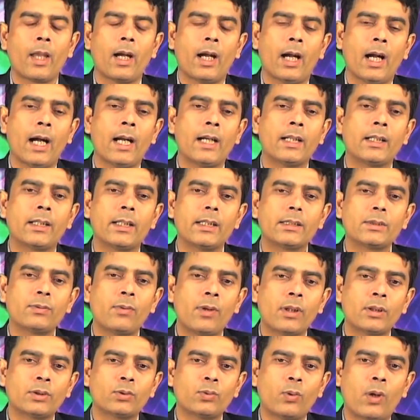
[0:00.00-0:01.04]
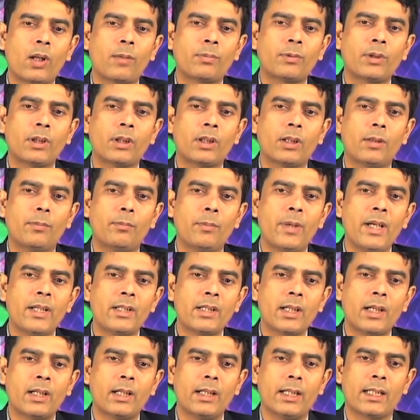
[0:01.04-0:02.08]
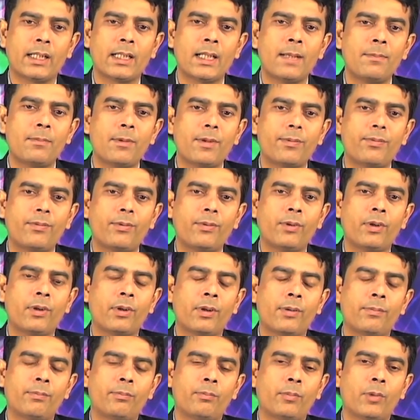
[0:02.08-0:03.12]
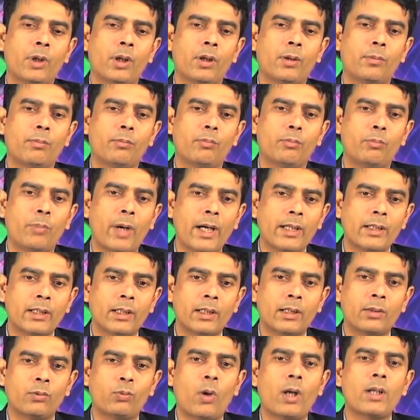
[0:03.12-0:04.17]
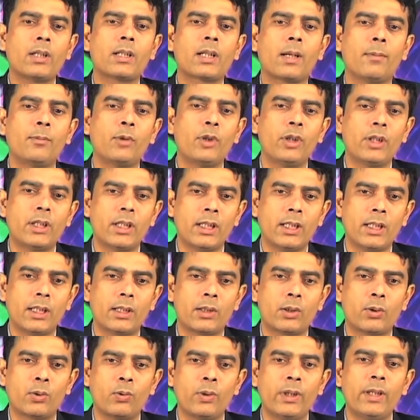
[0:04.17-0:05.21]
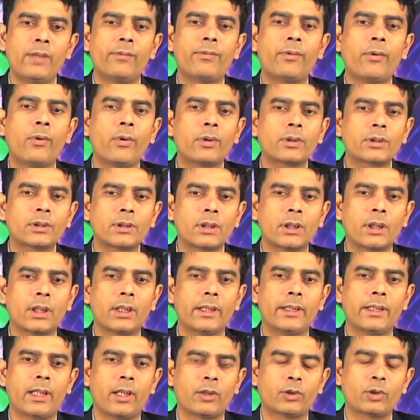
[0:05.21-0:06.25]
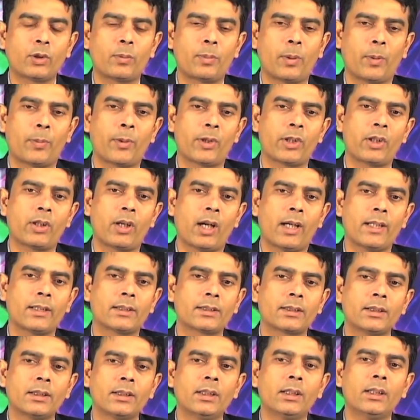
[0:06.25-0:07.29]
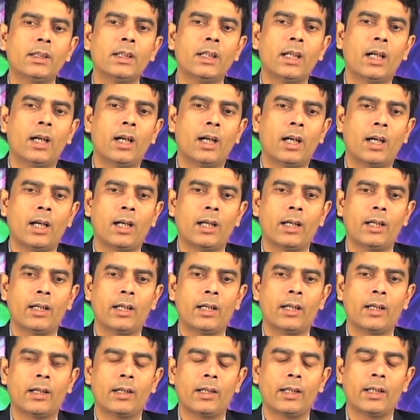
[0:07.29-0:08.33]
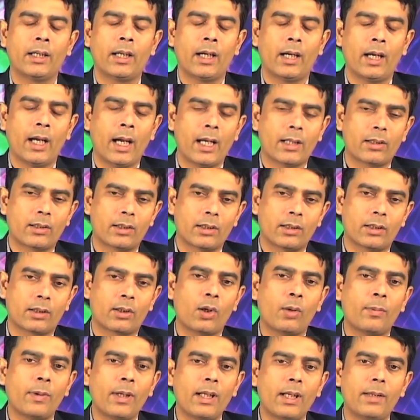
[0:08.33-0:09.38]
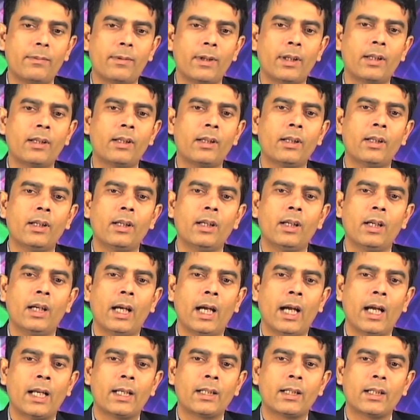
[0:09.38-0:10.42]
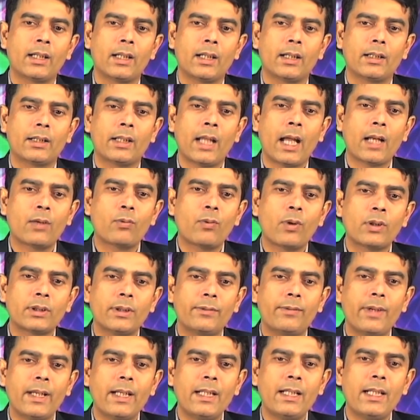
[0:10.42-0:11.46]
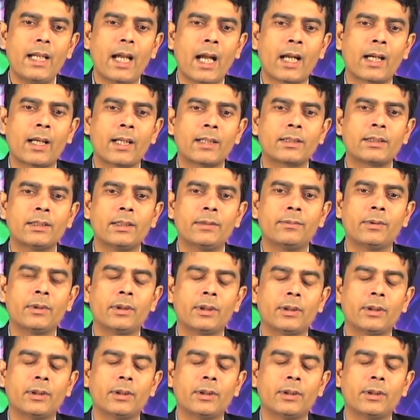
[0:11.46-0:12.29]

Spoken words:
and this was one of the major attempts by the world community to enforce the intellectual property rights at a global level, and that was a very aggressive